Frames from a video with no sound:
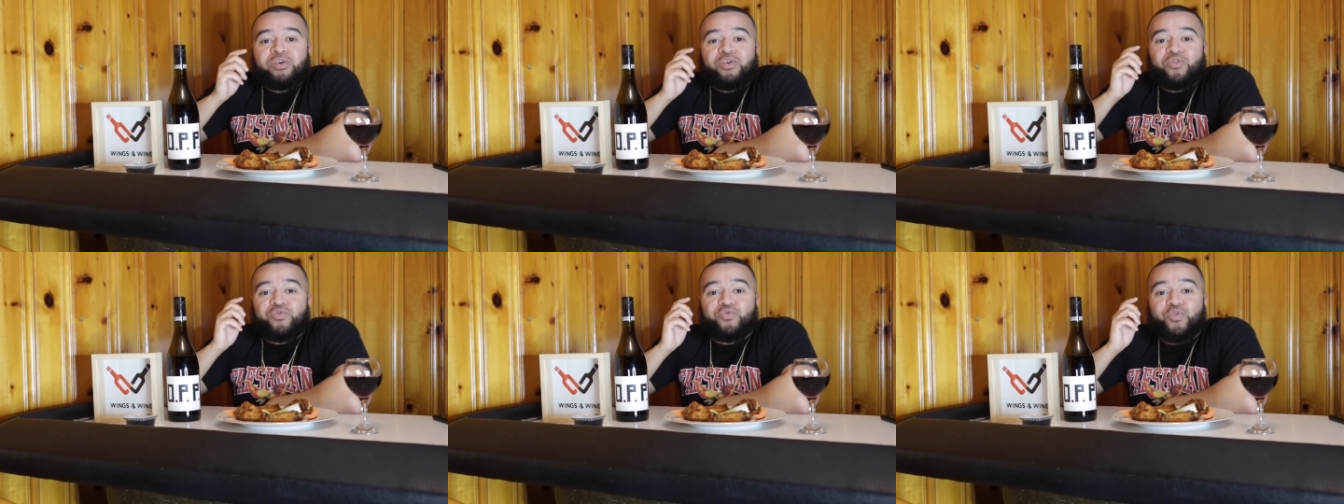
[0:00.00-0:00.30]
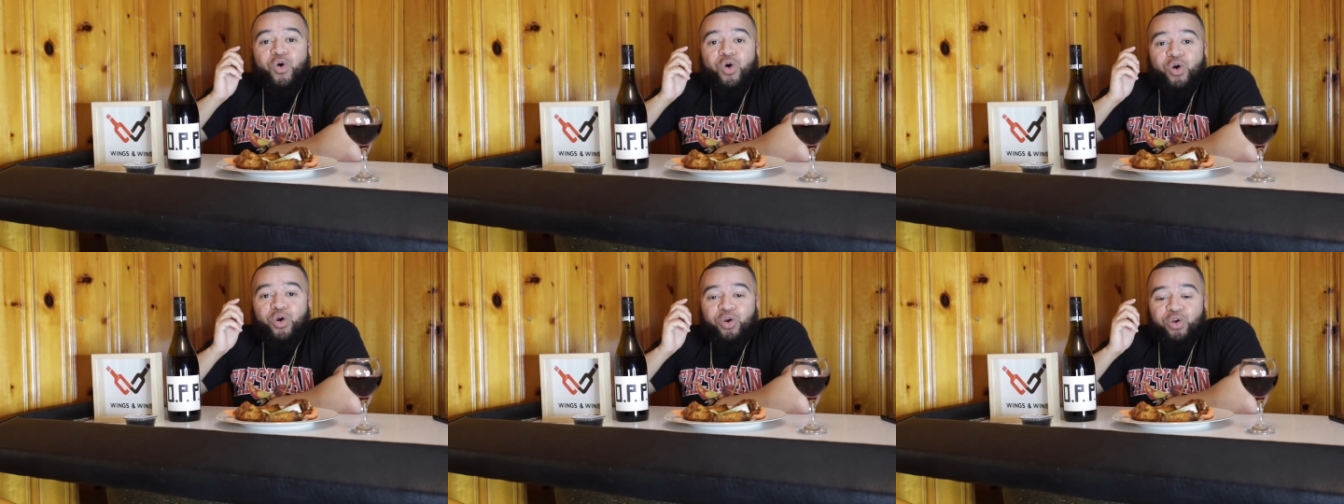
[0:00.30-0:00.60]

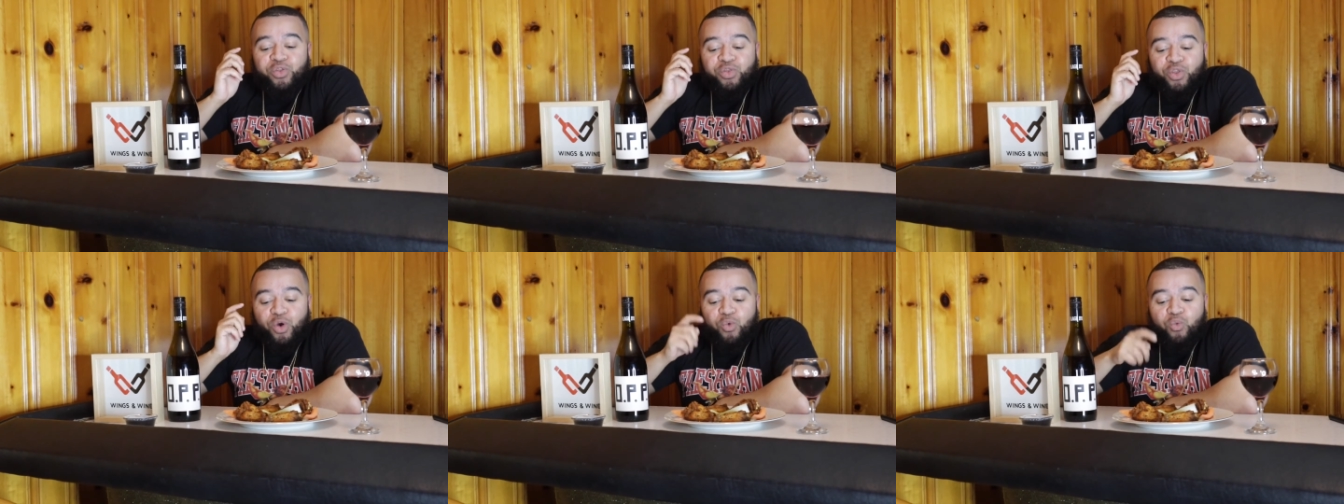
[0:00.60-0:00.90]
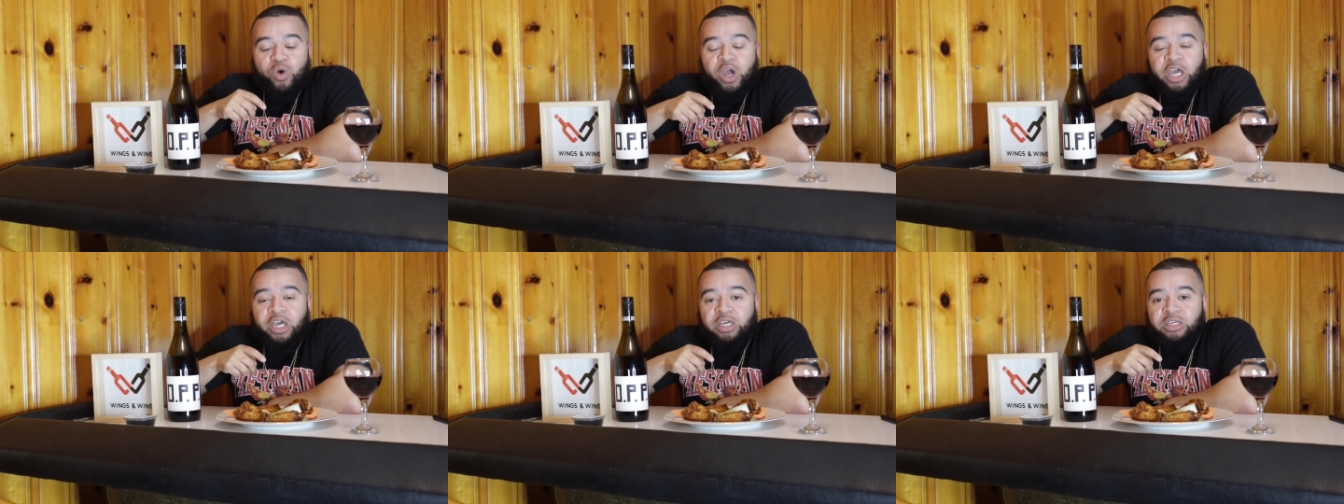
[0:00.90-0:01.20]
For the
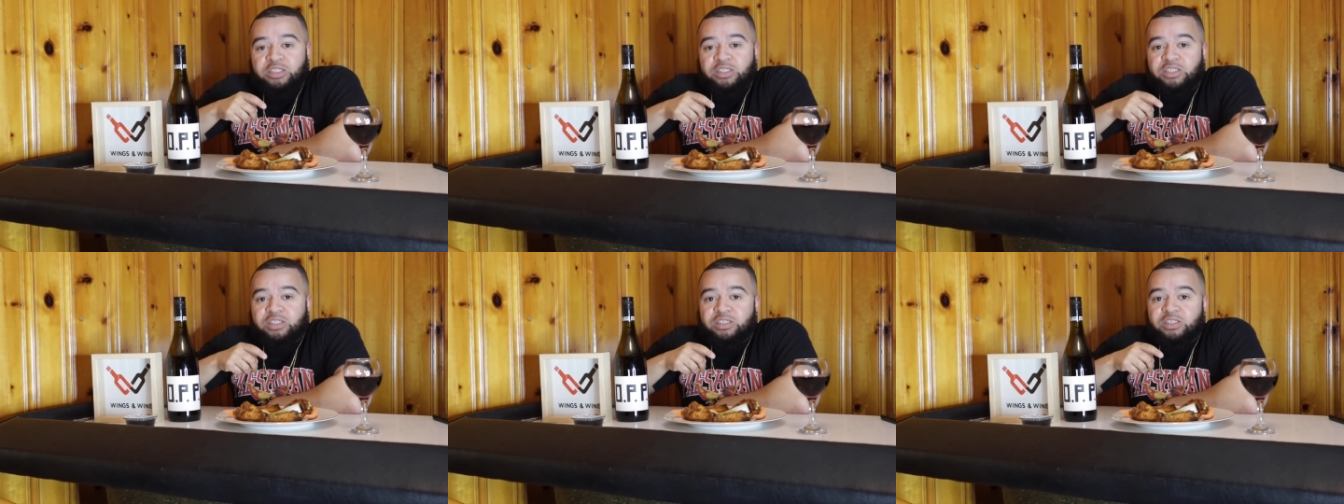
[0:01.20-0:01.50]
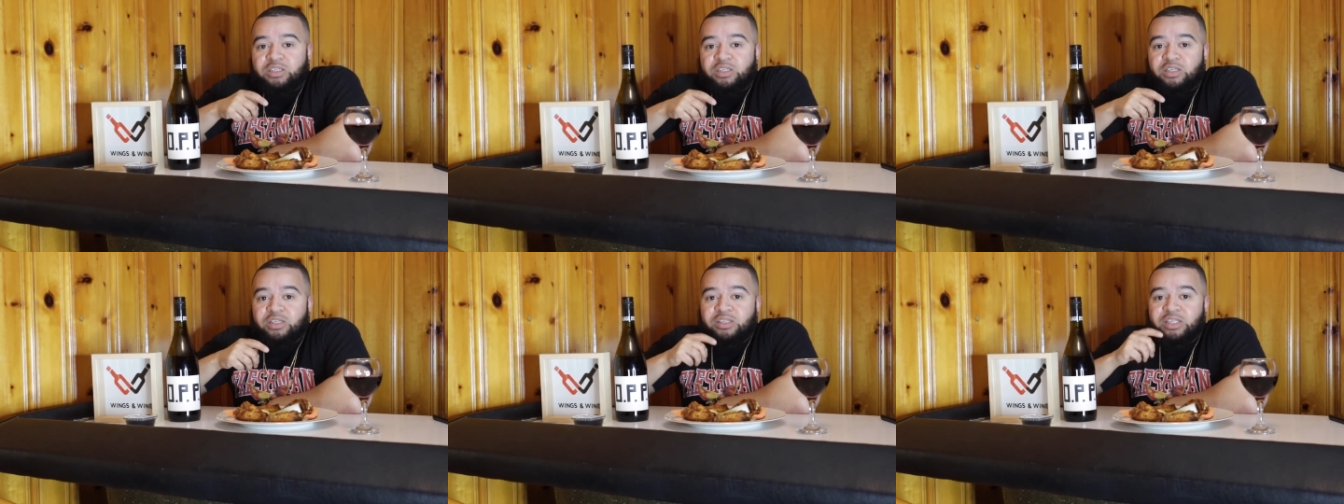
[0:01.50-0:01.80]
Wings,
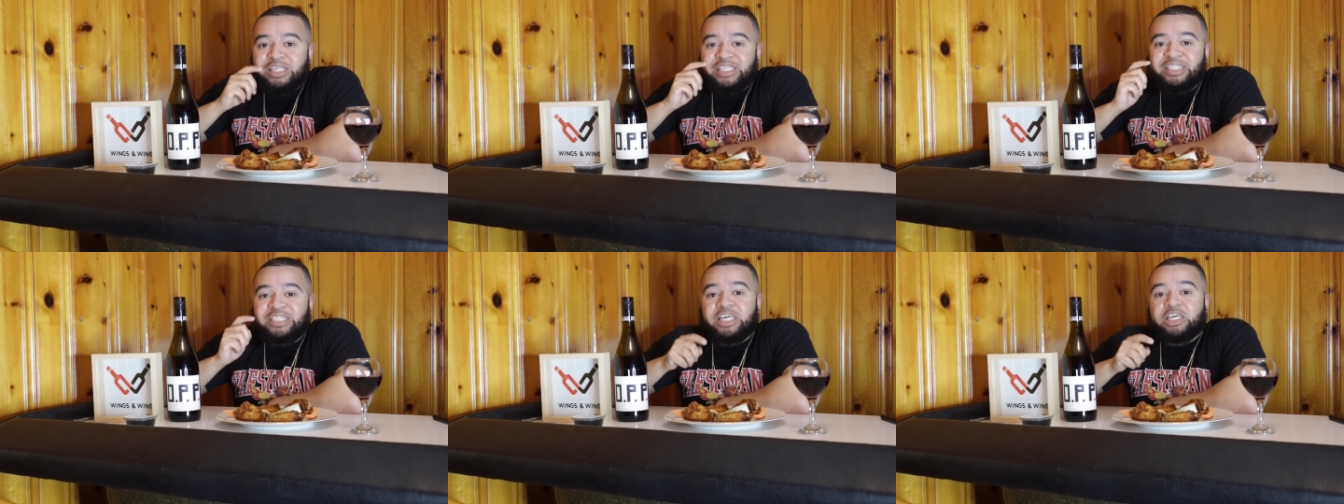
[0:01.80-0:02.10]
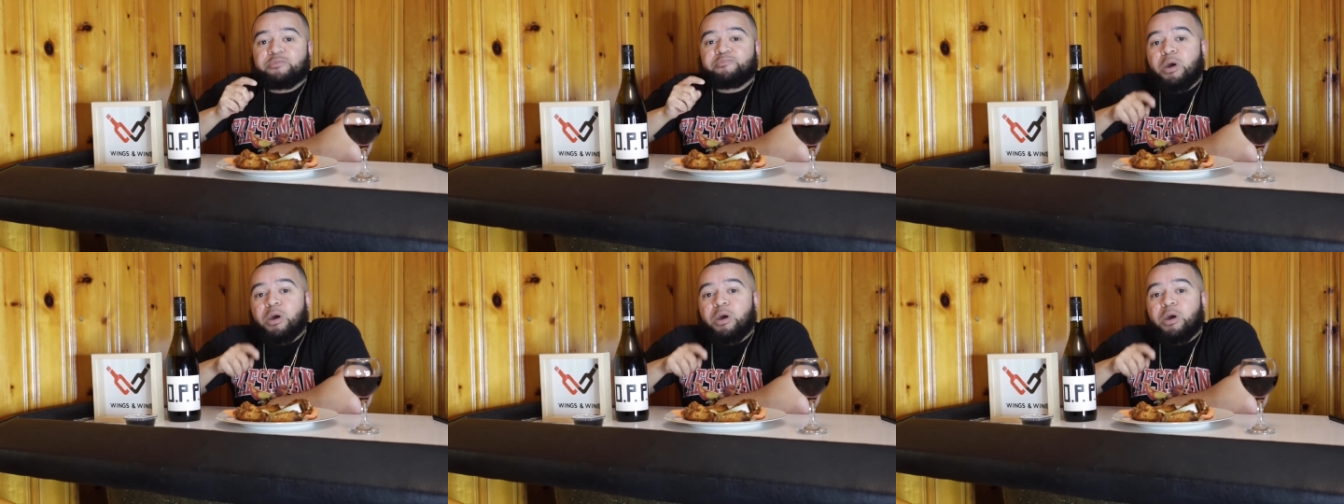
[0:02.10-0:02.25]
the 6